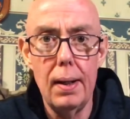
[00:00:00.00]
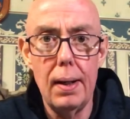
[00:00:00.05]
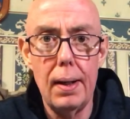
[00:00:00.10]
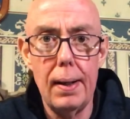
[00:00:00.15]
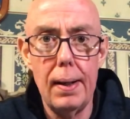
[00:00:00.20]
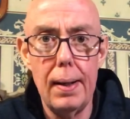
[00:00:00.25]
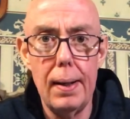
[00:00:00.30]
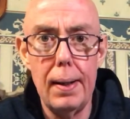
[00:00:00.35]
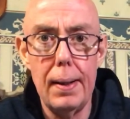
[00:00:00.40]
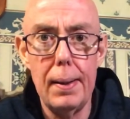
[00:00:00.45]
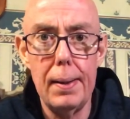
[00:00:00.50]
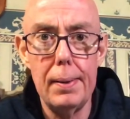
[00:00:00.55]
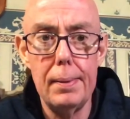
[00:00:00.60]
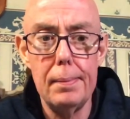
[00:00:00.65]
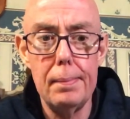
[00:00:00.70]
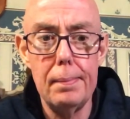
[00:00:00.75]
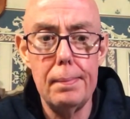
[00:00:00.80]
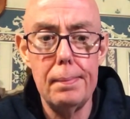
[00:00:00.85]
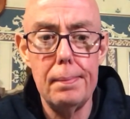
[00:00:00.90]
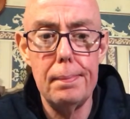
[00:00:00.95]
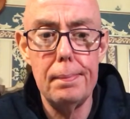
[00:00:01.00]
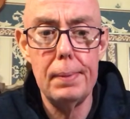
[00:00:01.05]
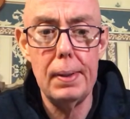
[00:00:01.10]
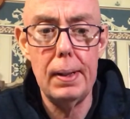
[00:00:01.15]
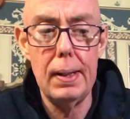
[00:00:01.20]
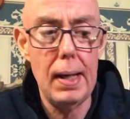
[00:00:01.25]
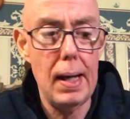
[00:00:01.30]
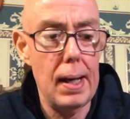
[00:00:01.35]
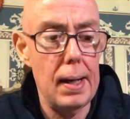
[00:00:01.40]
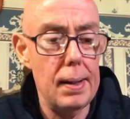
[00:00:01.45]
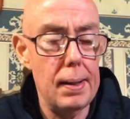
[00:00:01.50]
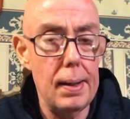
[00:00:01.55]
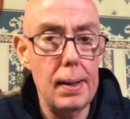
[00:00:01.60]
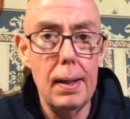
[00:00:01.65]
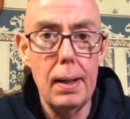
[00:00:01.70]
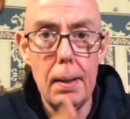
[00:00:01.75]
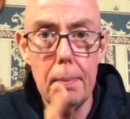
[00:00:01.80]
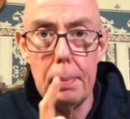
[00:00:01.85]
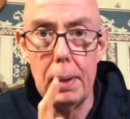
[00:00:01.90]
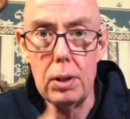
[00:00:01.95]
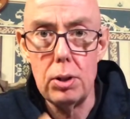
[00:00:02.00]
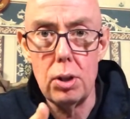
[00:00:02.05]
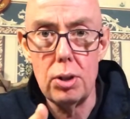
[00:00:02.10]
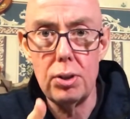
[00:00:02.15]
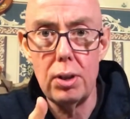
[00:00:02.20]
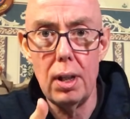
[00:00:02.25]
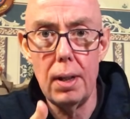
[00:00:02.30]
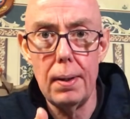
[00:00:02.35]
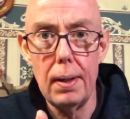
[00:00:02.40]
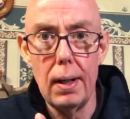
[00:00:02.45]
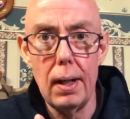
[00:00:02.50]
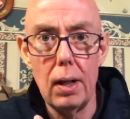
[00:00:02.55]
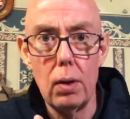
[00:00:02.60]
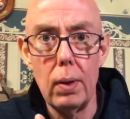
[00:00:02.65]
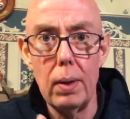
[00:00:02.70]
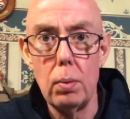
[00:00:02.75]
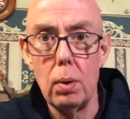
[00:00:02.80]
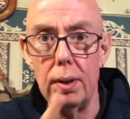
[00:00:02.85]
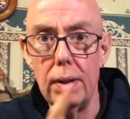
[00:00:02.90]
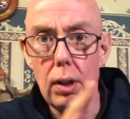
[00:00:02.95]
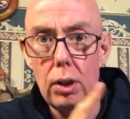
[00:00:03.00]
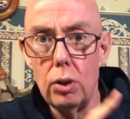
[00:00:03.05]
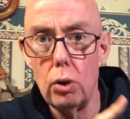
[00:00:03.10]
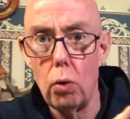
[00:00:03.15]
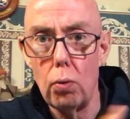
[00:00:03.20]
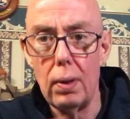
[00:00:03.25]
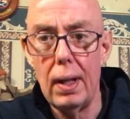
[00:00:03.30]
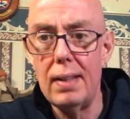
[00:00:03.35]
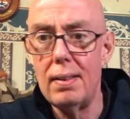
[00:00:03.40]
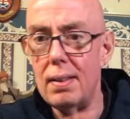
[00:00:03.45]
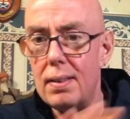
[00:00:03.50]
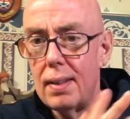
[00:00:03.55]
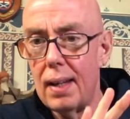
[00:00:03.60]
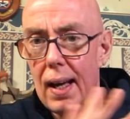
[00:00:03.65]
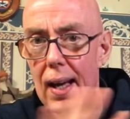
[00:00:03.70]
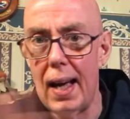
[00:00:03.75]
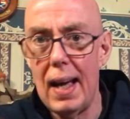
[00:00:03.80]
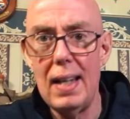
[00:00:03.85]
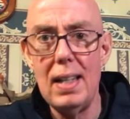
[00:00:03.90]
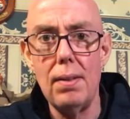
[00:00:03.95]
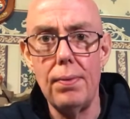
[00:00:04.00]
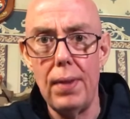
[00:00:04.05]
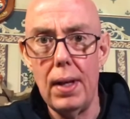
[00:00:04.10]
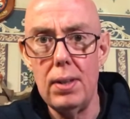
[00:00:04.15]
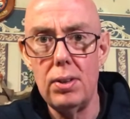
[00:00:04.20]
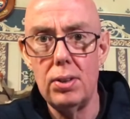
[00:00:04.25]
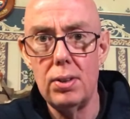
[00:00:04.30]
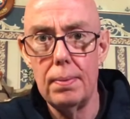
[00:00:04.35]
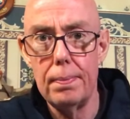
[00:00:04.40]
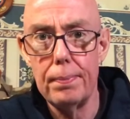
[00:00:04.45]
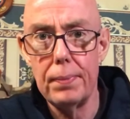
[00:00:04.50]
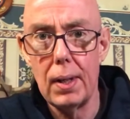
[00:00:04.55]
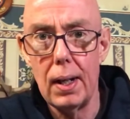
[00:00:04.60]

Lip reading: But yeah, but just a quick one, not related to any of this.